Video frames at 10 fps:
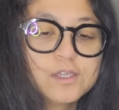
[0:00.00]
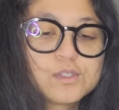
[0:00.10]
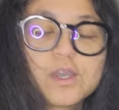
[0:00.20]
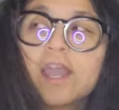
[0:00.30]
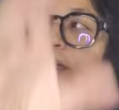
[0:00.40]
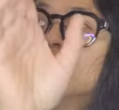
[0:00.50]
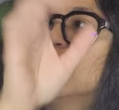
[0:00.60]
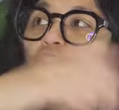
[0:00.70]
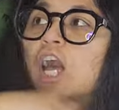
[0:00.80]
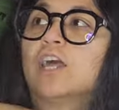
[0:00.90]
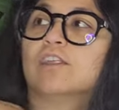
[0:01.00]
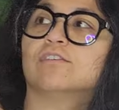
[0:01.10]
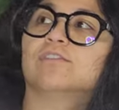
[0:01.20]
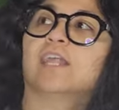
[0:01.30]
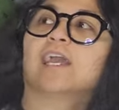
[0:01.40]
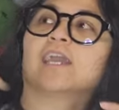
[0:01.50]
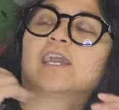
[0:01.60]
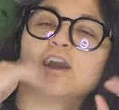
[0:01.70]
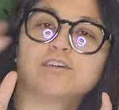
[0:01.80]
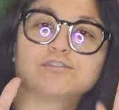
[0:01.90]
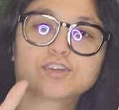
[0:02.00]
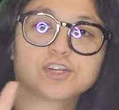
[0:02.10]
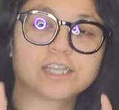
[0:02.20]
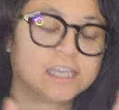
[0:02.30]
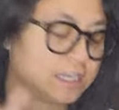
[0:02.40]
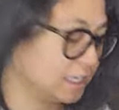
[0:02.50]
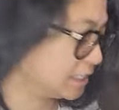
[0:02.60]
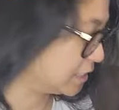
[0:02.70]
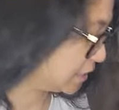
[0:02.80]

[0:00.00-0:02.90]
So I have a lot of like uh, fur kitties